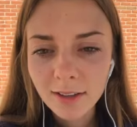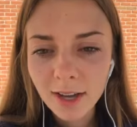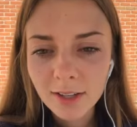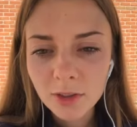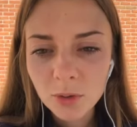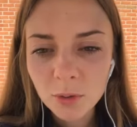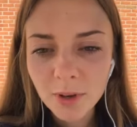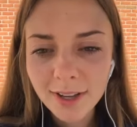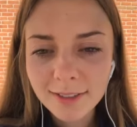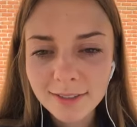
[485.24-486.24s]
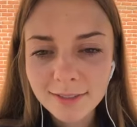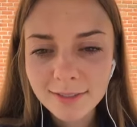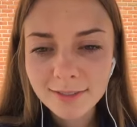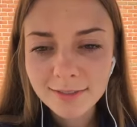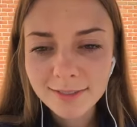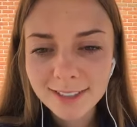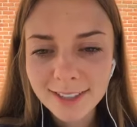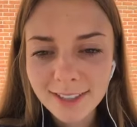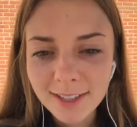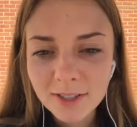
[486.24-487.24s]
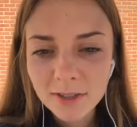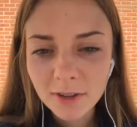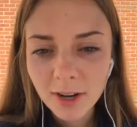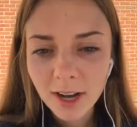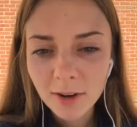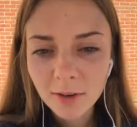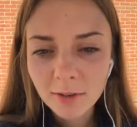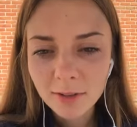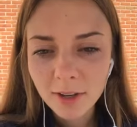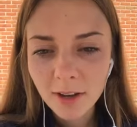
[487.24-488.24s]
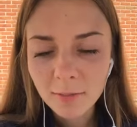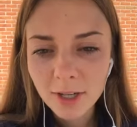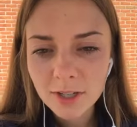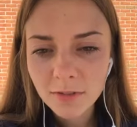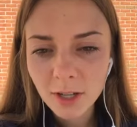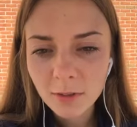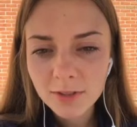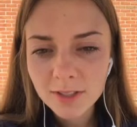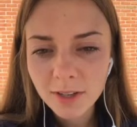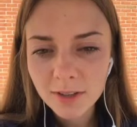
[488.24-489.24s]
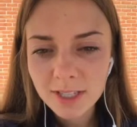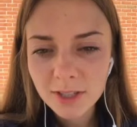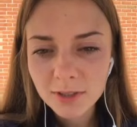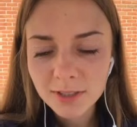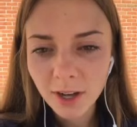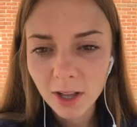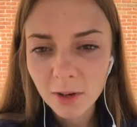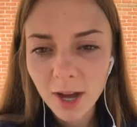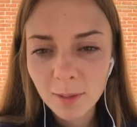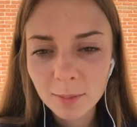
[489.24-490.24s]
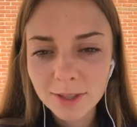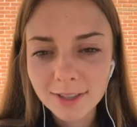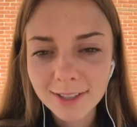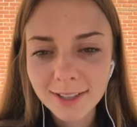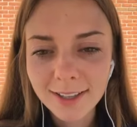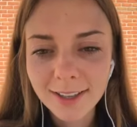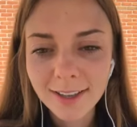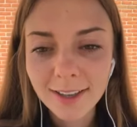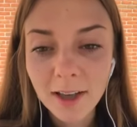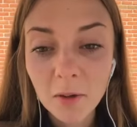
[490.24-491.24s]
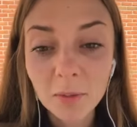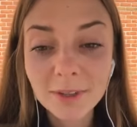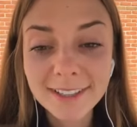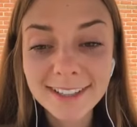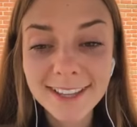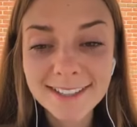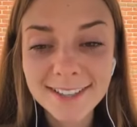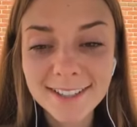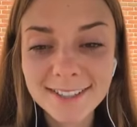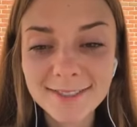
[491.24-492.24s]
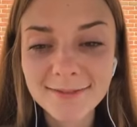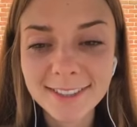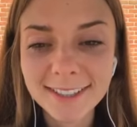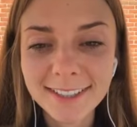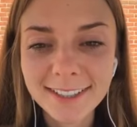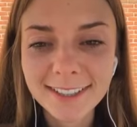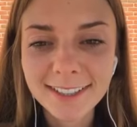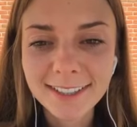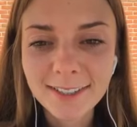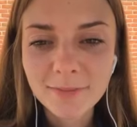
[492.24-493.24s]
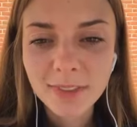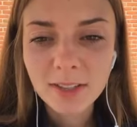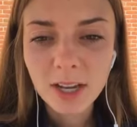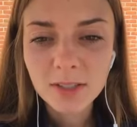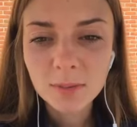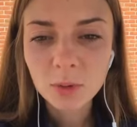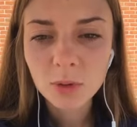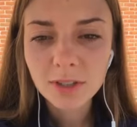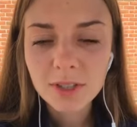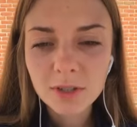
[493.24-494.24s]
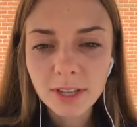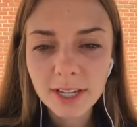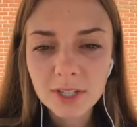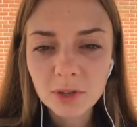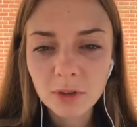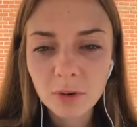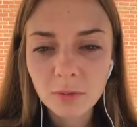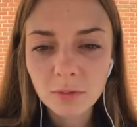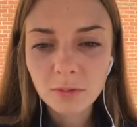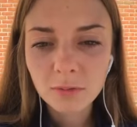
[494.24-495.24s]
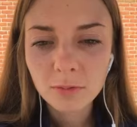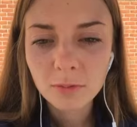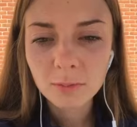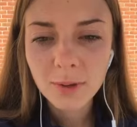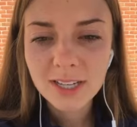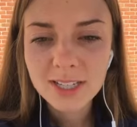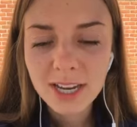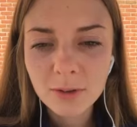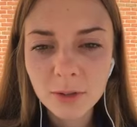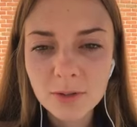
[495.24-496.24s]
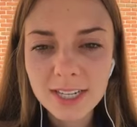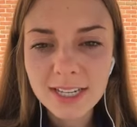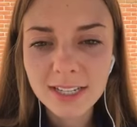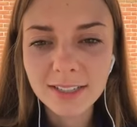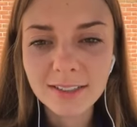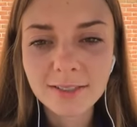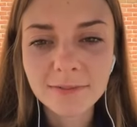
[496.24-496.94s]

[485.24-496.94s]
Atua, do you know how you have much followers than all the teachers in Holo app? Really? That's awesome. Nazmul, do you like to maintain routine?